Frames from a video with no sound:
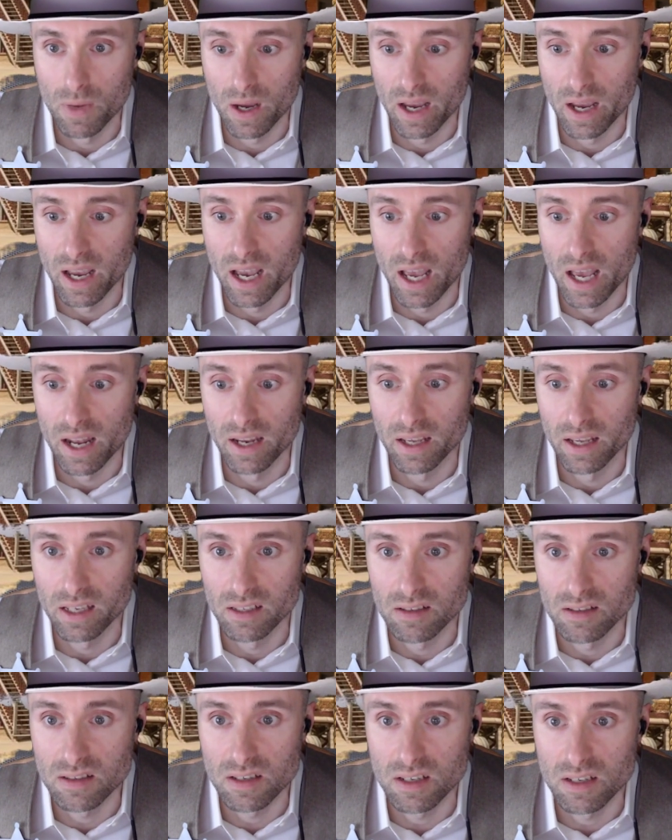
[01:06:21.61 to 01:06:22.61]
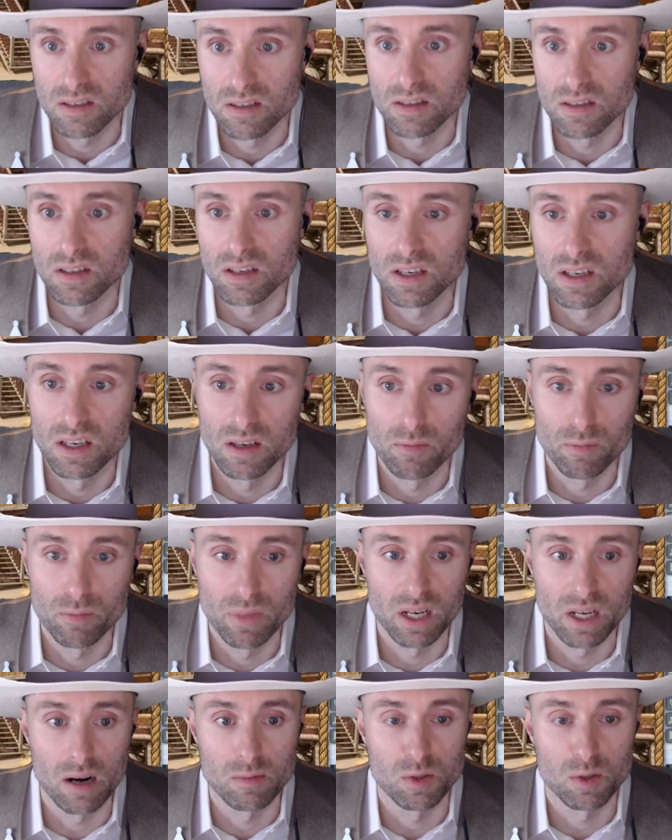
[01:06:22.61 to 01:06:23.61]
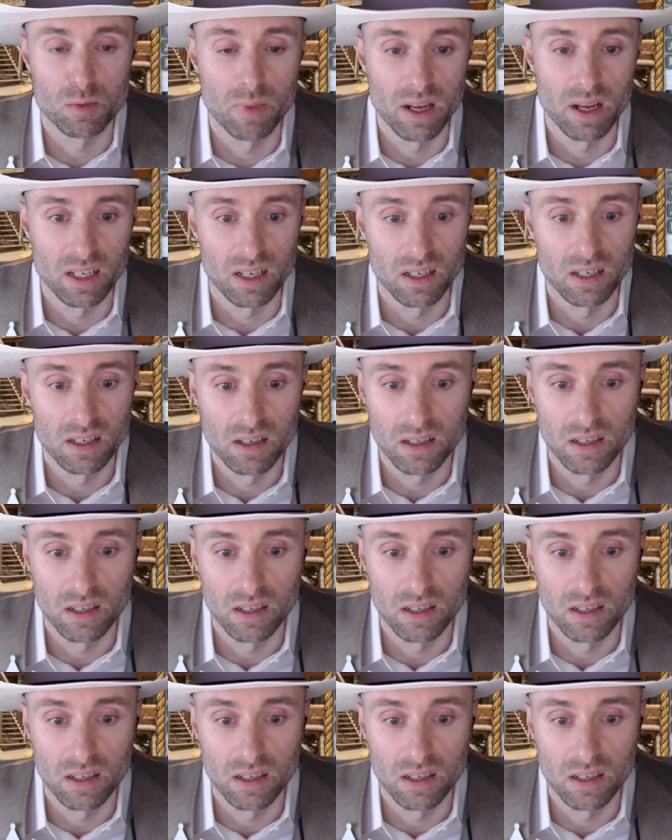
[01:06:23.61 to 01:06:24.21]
and he sees the Big Arms Bendy